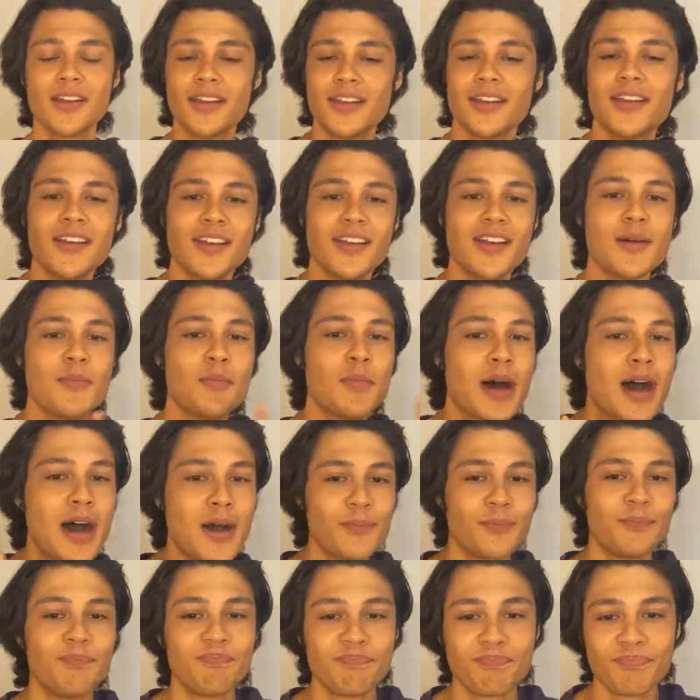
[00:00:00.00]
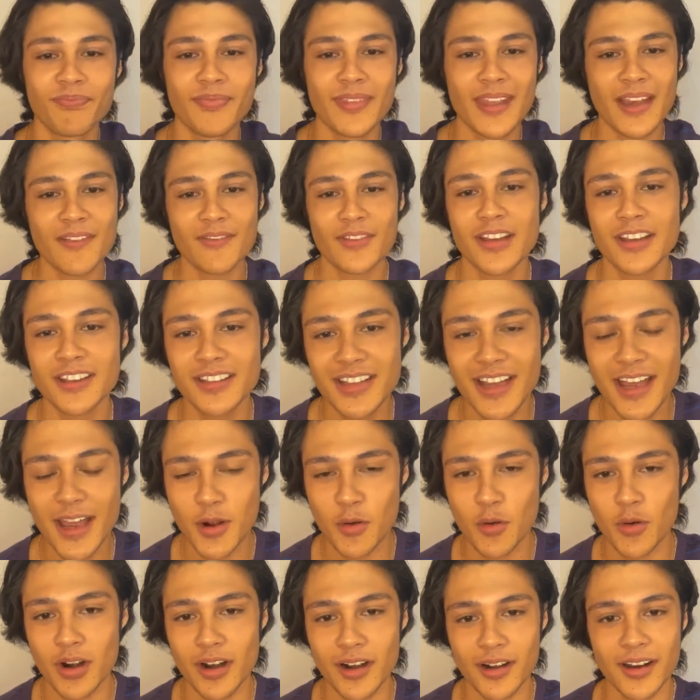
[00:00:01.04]
Mom, have a good day at
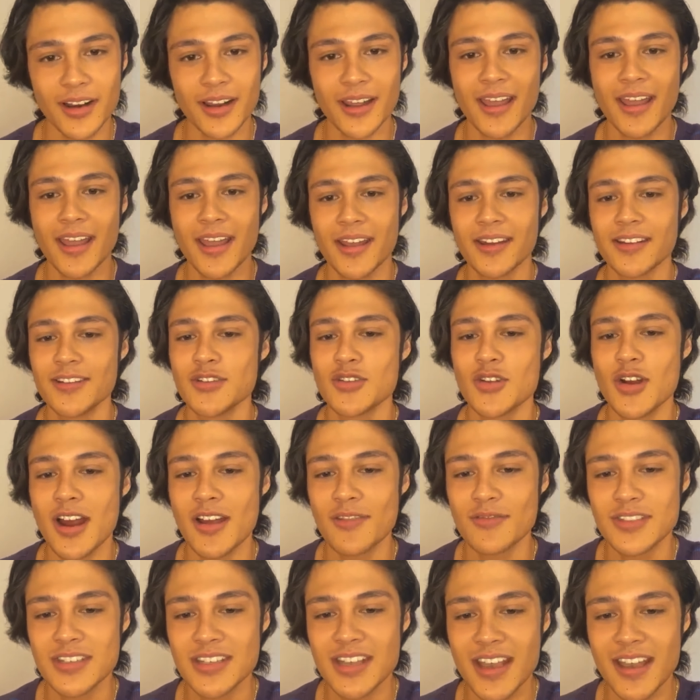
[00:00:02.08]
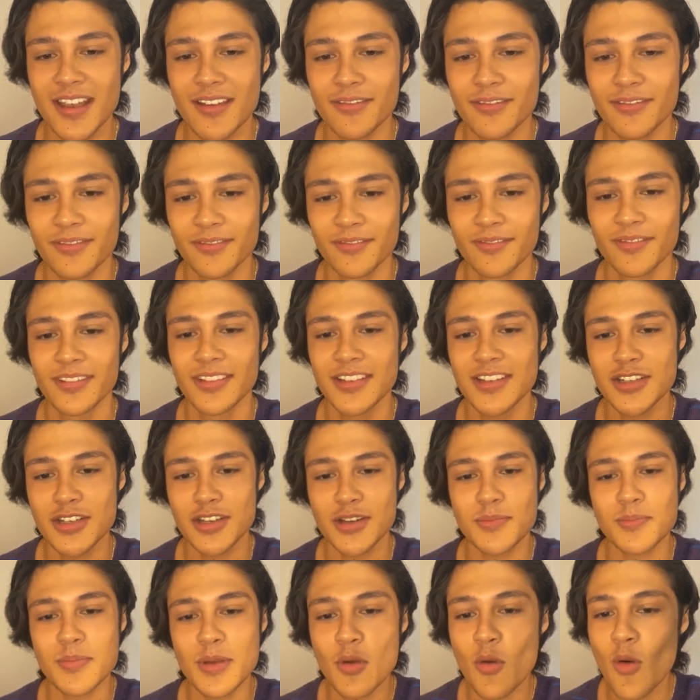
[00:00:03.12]
work and drive safe. Shouldn't
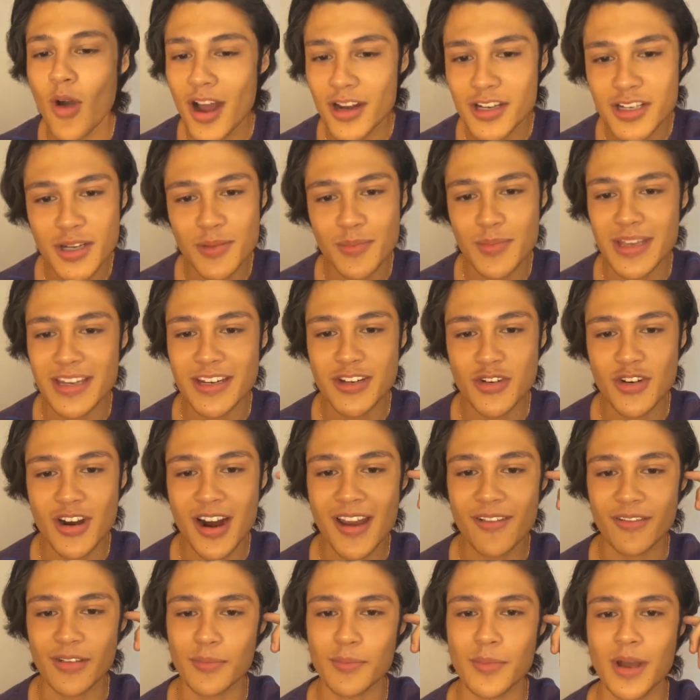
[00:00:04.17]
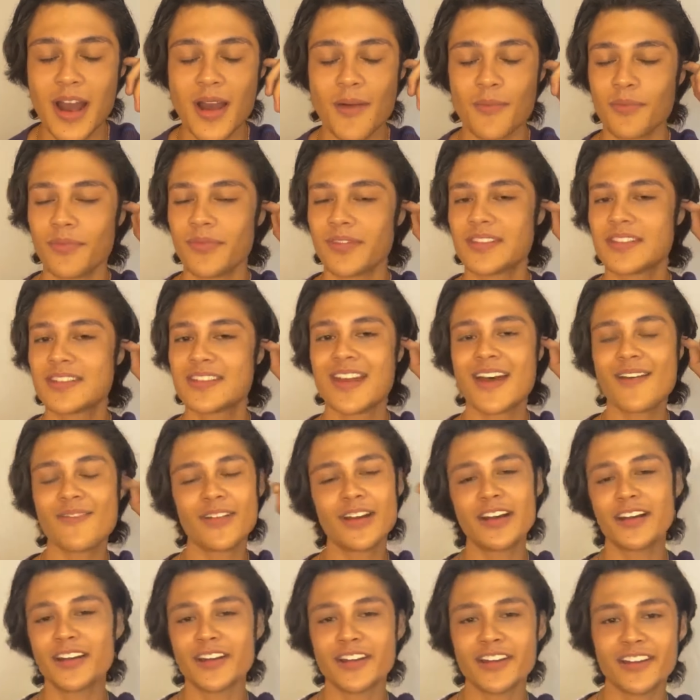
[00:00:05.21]
be watching me and driving, Mom. It's not very
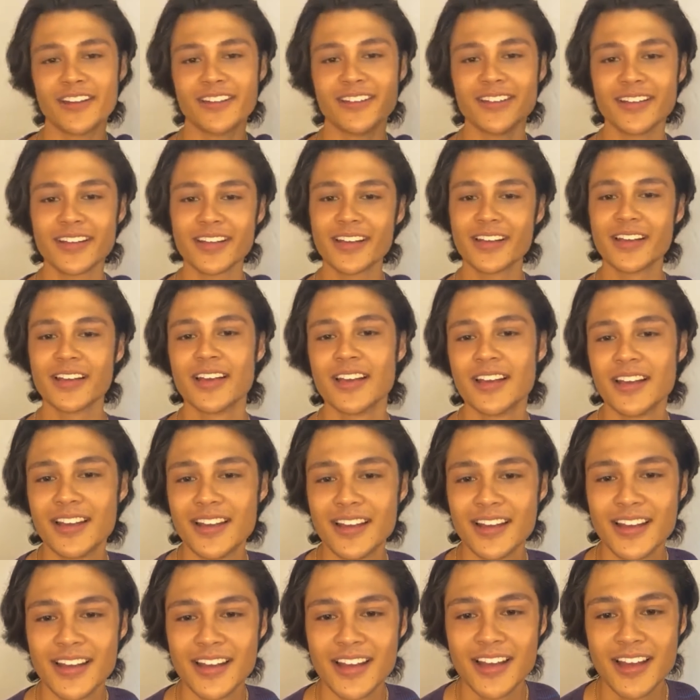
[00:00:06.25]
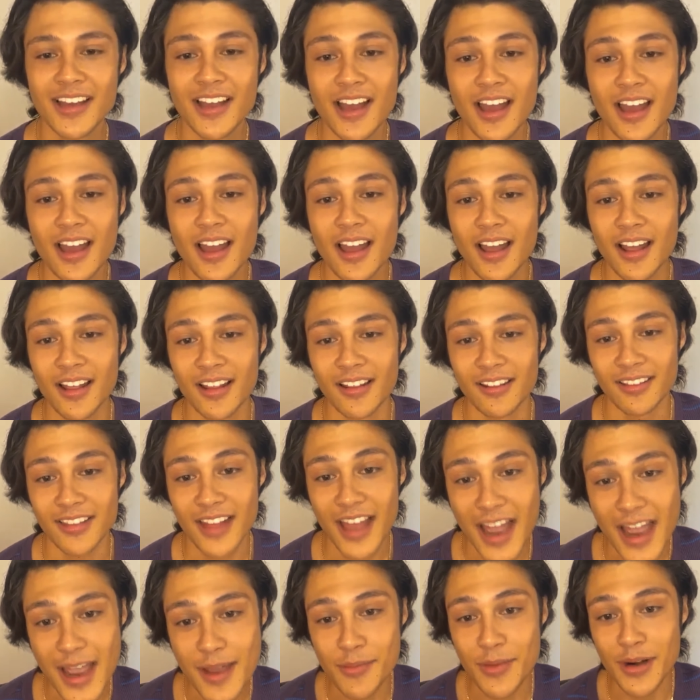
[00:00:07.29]
good.
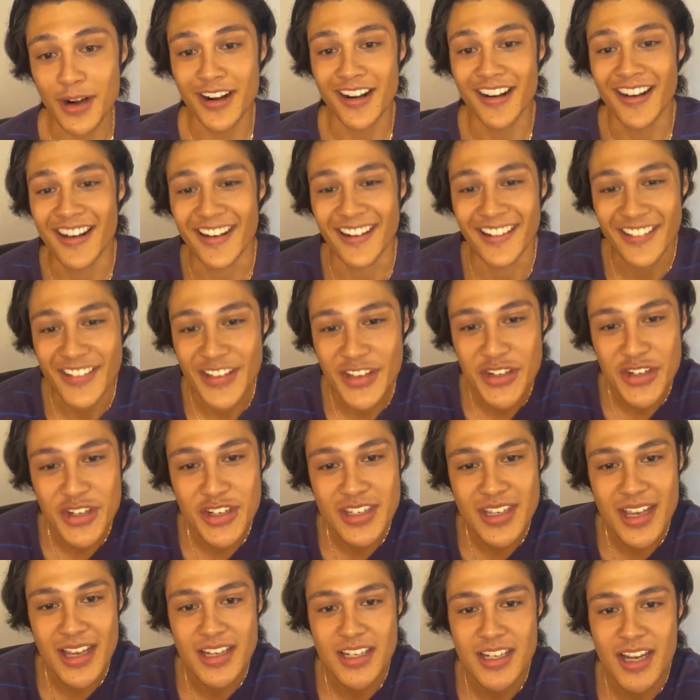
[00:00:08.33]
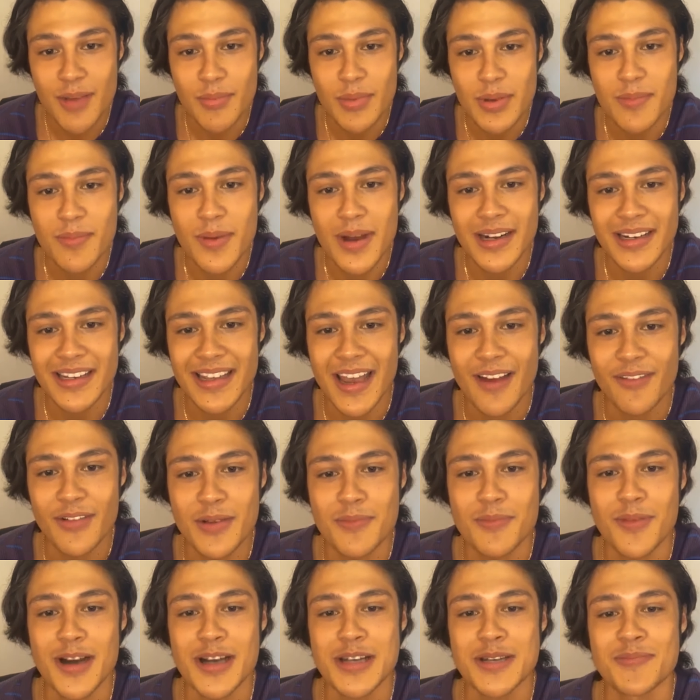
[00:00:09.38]
Limer, you should say chubby bunny every
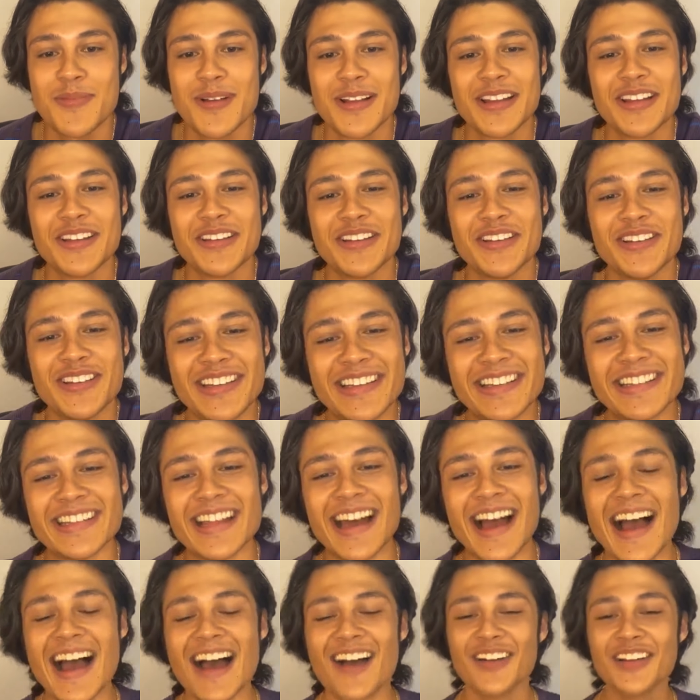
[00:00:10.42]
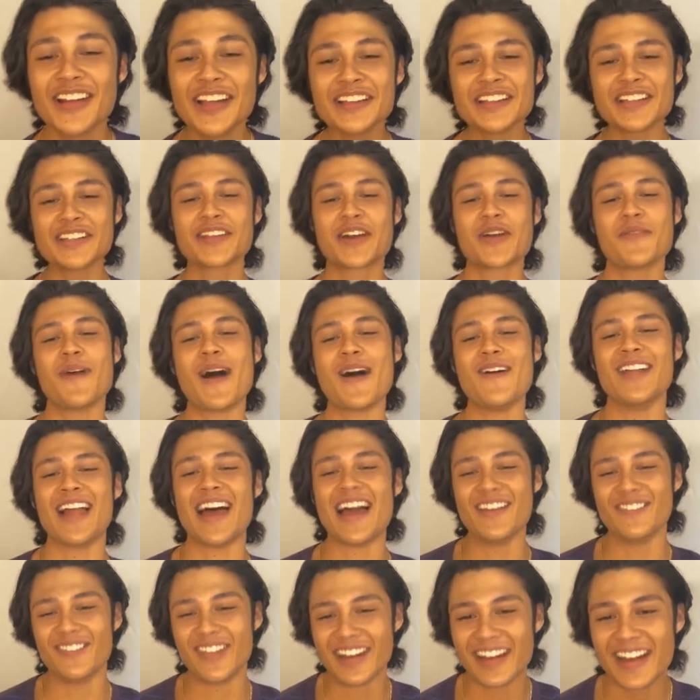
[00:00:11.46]
marshmallow you eat. Ulitin ko ba,
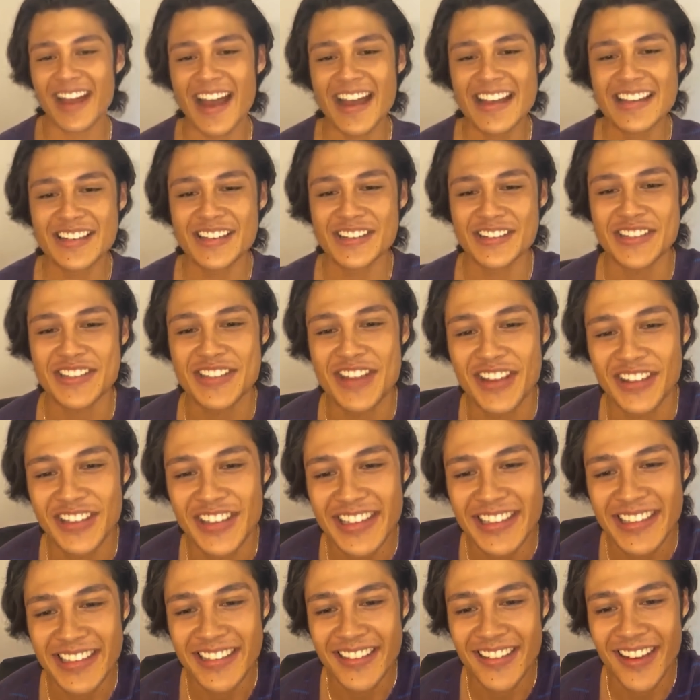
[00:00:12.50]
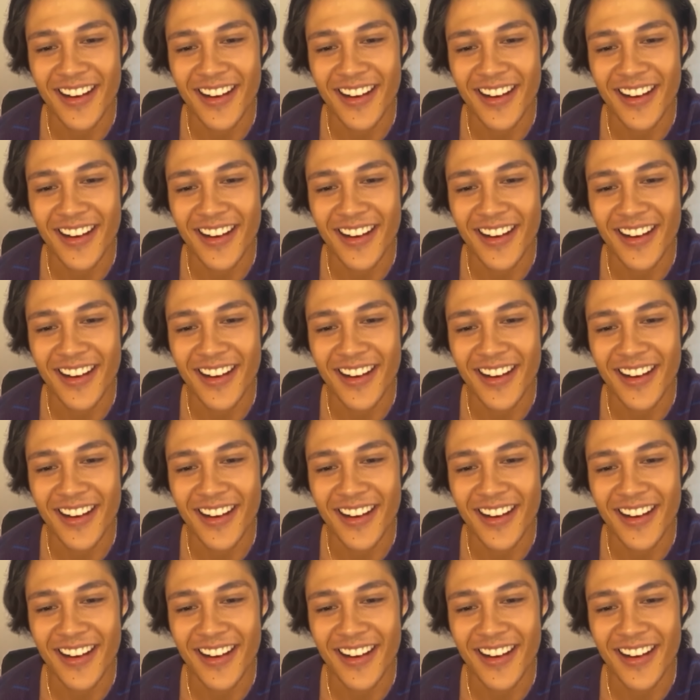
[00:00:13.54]
Limer, guys? Gusto niyo ulitin ko.